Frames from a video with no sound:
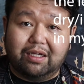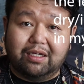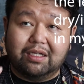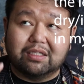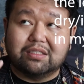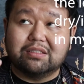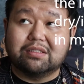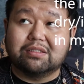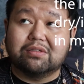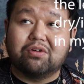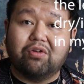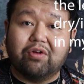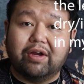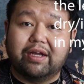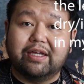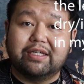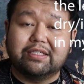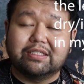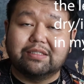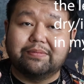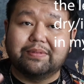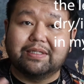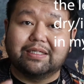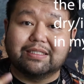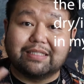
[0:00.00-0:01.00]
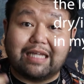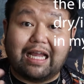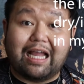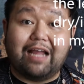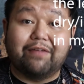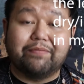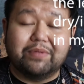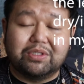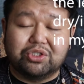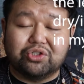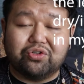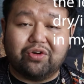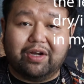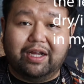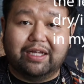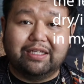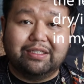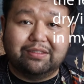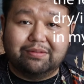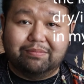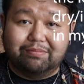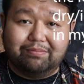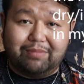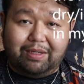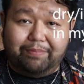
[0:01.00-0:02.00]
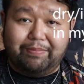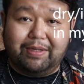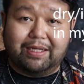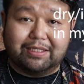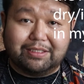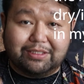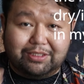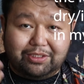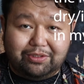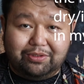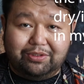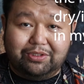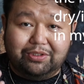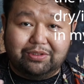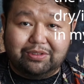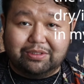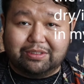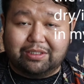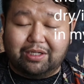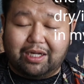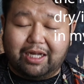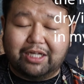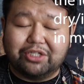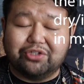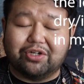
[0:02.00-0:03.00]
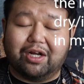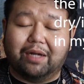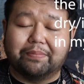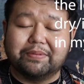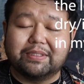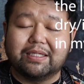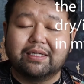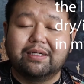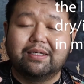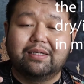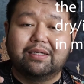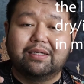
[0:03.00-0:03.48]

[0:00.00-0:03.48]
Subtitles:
And it's crazy because I have been trying my best to use the eye drops.